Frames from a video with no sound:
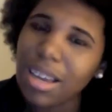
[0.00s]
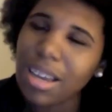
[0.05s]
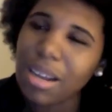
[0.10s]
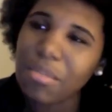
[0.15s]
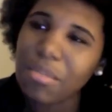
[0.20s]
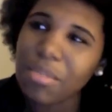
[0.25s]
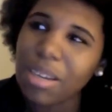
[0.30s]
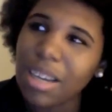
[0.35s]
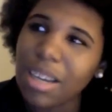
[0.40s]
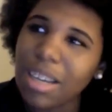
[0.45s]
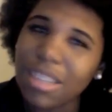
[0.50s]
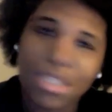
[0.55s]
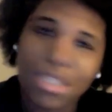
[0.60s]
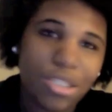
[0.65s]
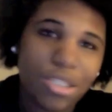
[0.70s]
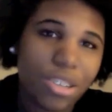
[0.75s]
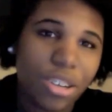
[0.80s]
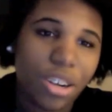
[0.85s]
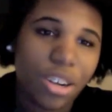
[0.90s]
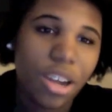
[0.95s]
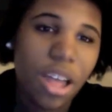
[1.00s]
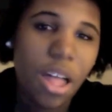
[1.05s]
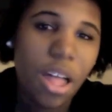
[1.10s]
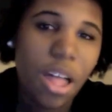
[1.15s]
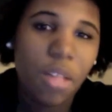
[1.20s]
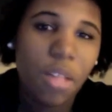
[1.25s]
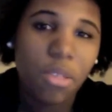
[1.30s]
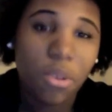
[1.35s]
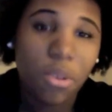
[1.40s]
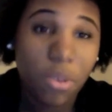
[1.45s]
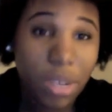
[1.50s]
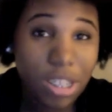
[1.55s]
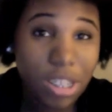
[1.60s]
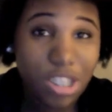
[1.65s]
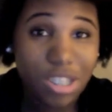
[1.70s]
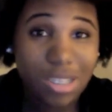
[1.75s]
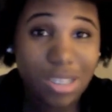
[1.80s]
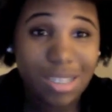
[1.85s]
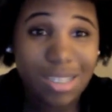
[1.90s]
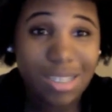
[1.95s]
I'm gonna answer the
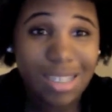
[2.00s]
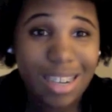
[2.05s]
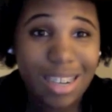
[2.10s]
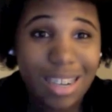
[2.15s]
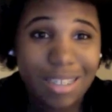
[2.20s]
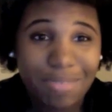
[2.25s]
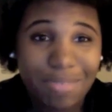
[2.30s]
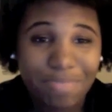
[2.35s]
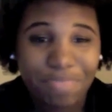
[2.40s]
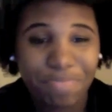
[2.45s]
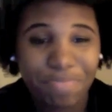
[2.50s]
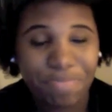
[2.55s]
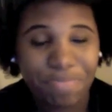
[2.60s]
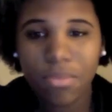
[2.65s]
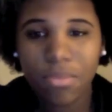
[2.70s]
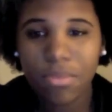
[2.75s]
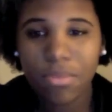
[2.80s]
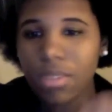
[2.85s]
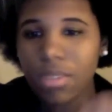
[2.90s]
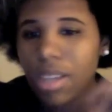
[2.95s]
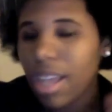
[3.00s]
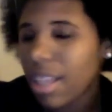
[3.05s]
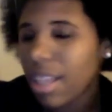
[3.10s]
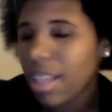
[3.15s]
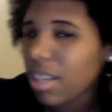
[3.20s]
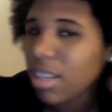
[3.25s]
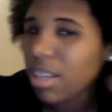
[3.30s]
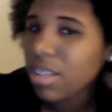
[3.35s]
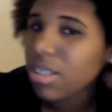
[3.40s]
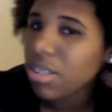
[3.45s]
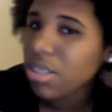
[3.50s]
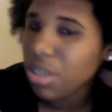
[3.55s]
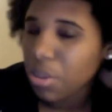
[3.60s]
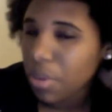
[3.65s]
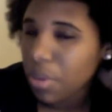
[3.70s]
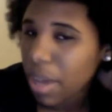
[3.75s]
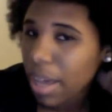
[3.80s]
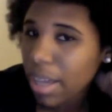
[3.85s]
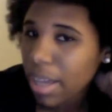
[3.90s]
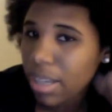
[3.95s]
questions now. Earliest you
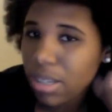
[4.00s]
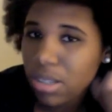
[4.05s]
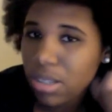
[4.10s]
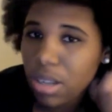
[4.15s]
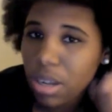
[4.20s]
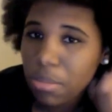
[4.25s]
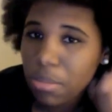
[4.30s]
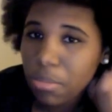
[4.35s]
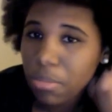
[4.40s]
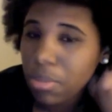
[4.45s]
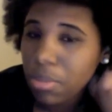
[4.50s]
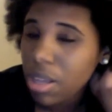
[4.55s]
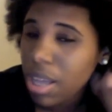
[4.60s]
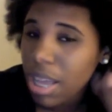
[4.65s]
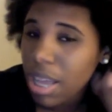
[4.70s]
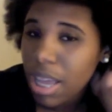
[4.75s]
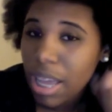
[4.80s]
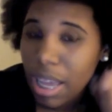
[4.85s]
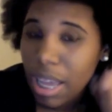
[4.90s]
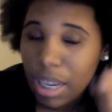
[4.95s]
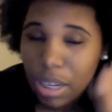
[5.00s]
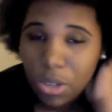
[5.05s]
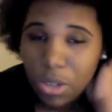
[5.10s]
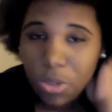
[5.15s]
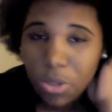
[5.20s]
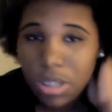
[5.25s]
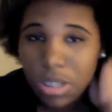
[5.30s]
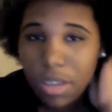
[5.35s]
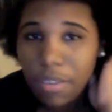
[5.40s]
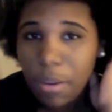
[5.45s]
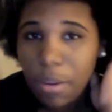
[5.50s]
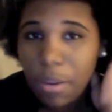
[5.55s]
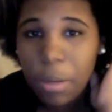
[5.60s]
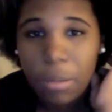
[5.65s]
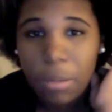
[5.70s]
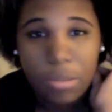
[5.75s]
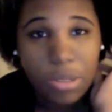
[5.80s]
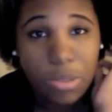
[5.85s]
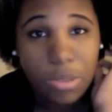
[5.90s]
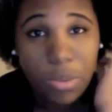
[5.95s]
asked, um, any cool stuff coming
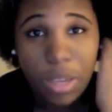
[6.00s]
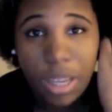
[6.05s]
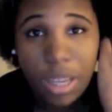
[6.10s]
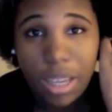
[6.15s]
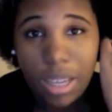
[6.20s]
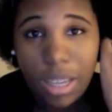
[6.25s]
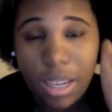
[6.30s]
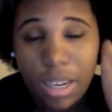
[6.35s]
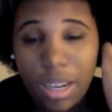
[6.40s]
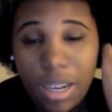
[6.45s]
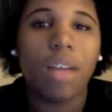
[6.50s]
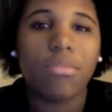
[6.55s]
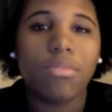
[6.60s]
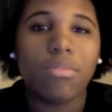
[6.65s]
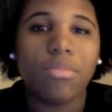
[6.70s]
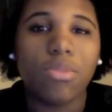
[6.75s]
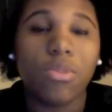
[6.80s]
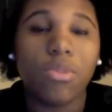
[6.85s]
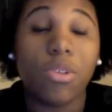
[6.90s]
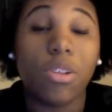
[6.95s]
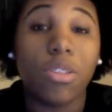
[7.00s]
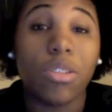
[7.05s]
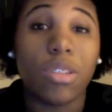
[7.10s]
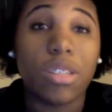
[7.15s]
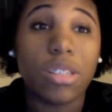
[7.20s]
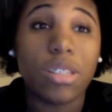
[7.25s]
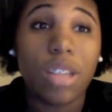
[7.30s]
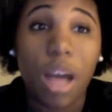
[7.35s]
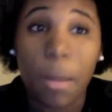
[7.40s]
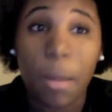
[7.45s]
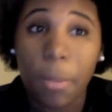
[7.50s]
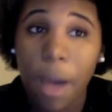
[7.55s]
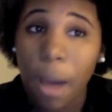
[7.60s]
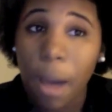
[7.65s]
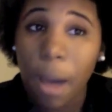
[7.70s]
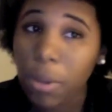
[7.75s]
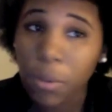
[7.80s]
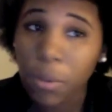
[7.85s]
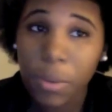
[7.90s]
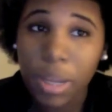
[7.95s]
up this weekend? Well, this
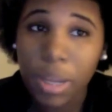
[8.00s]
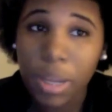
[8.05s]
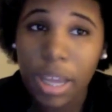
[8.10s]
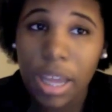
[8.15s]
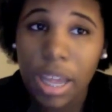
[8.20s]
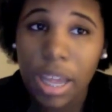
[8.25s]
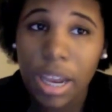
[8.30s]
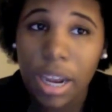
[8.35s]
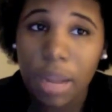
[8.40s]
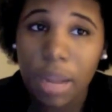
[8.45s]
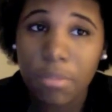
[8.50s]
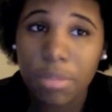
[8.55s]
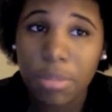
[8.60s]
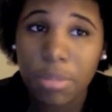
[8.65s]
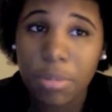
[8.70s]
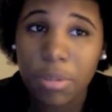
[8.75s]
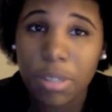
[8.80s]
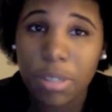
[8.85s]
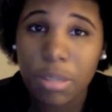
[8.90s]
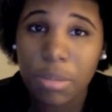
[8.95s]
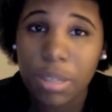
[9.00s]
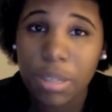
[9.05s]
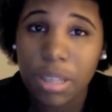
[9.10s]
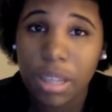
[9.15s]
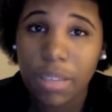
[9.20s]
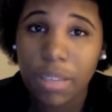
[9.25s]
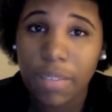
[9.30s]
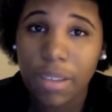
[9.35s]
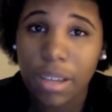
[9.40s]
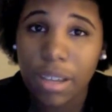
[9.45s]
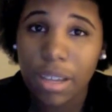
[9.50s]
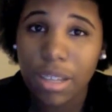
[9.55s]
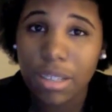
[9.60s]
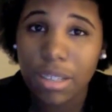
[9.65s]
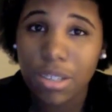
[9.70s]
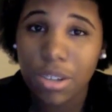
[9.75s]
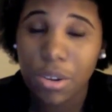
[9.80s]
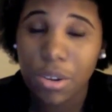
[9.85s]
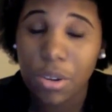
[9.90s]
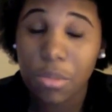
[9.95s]
upcoming weekend, I'm supposed to be leaving
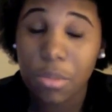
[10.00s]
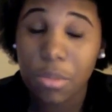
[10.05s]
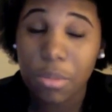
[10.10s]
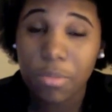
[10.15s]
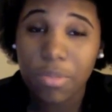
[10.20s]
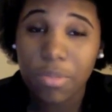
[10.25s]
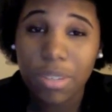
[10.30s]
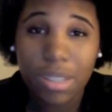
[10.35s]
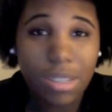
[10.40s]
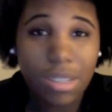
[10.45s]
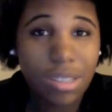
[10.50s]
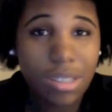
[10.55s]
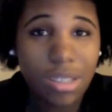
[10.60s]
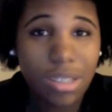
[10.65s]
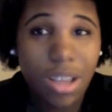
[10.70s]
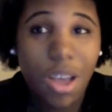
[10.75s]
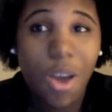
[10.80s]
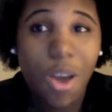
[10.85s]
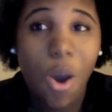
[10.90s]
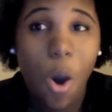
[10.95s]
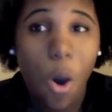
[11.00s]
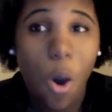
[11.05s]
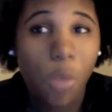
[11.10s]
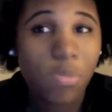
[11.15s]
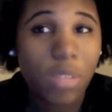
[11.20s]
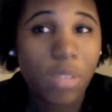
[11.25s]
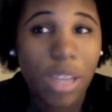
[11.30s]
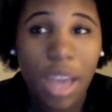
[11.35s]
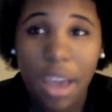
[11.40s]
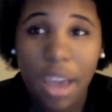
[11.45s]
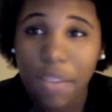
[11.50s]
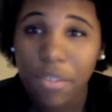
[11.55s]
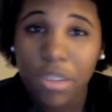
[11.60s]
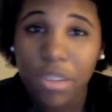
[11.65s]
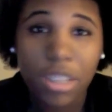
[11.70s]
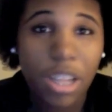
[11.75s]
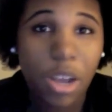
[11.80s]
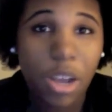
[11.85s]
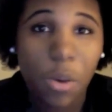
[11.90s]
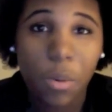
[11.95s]
to go to Memphis. Hopefully,
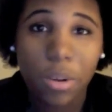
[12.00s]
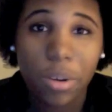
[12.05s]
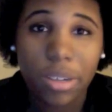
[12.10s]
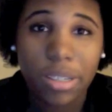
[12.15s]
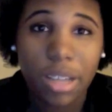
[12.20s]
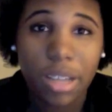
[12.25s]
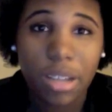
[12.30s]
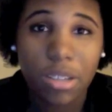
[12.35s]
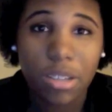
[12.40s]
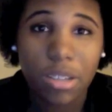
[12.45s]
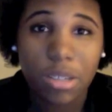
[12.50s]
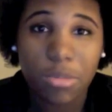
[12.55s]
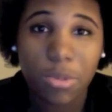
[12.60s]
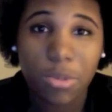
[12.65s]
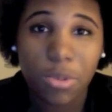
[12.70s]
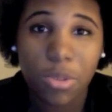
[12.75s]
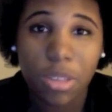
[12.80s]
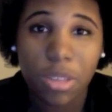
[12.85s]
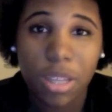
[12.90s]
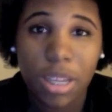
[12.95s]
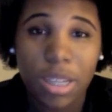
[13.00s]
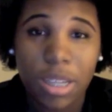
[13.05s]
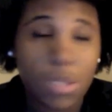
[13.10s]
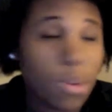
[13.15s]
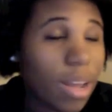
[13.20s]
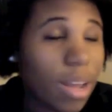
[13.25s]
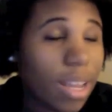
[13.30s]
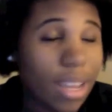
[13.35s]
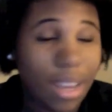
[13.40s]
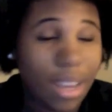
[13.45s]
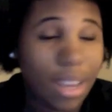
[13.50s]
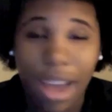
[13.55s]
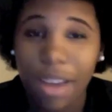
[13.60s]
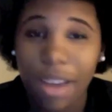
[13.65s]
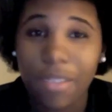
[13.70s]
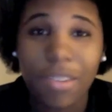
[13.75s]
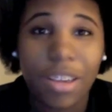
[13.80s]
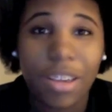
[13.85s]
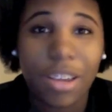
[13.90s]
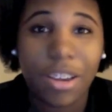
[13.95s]
everything works out smoothly so I can get out
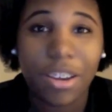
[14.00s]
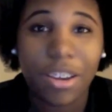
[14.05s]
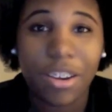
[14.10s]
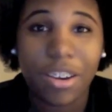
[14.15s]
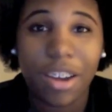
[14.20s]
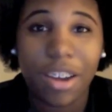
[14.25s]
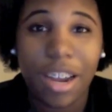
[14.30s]
of here.